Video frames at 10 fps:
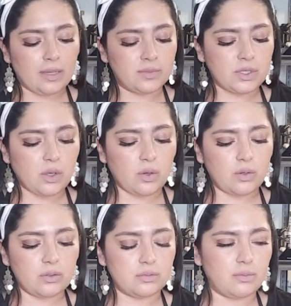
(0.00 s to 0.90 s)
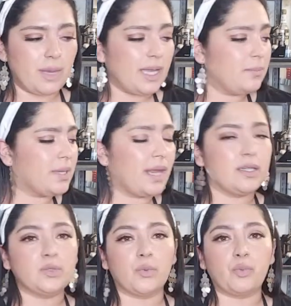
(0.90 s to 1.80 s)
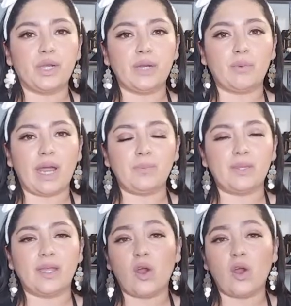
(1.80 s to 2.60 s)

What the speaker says: So my bananas were pretty ripe and they